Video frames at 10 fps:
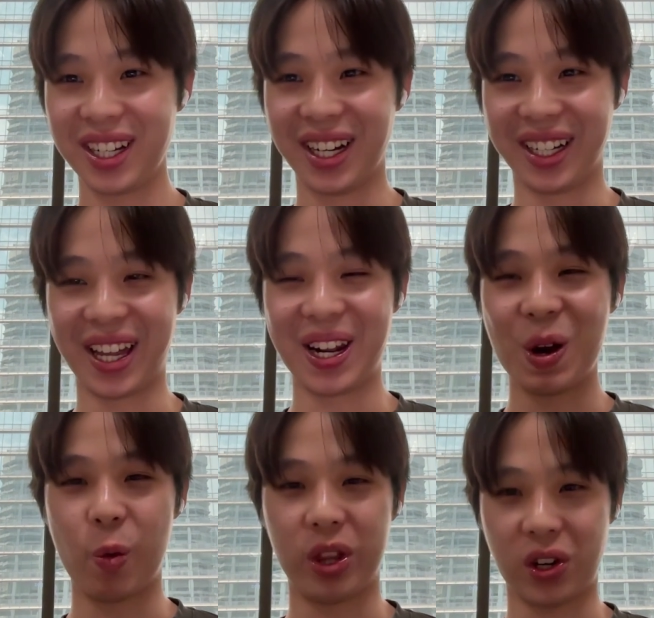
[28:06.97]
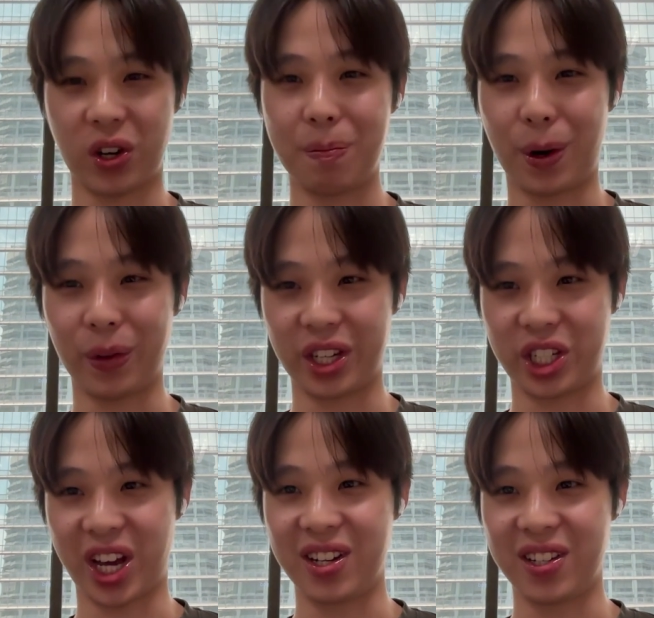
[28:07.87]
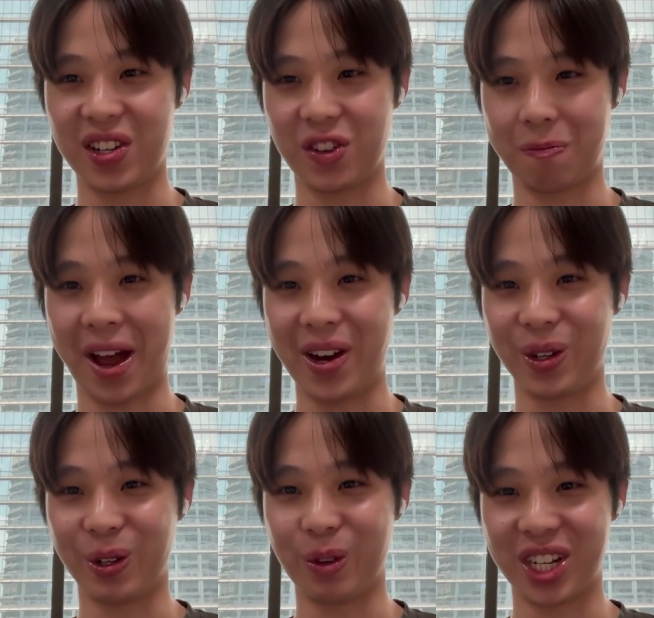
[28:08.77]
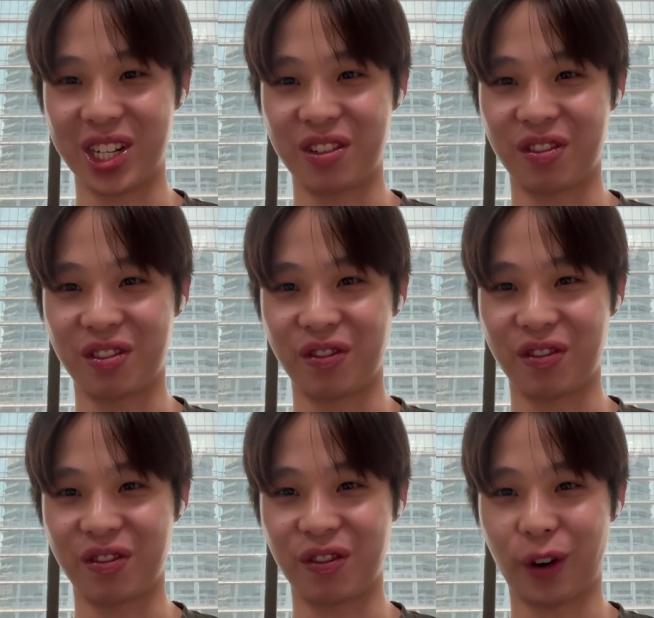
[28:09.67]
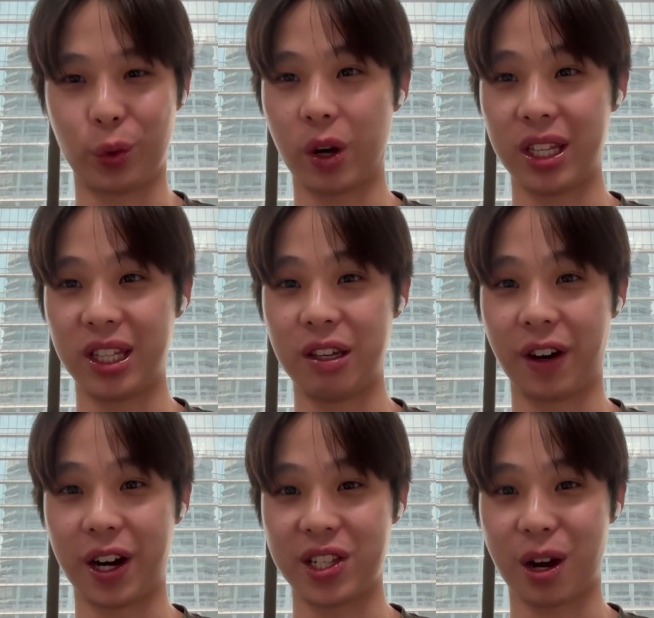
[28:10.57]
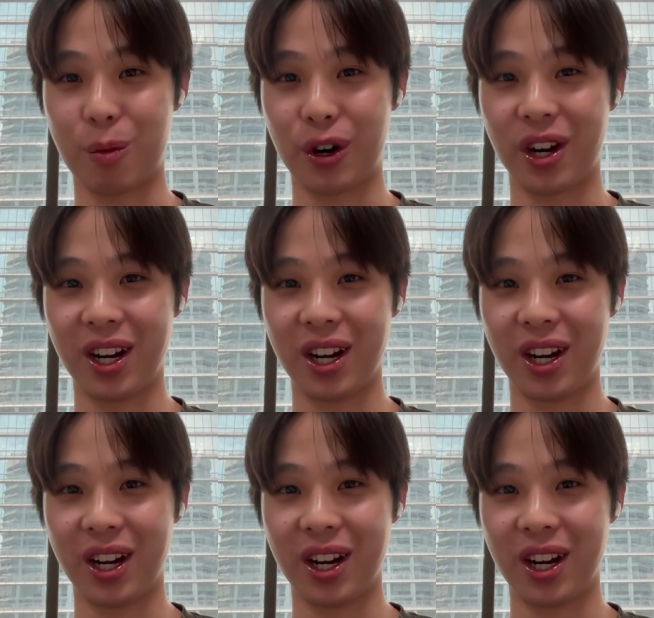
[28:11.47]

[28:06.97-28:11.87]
Again, we talk about the genesis of Pendle, which is from 2020 DeFi Summer,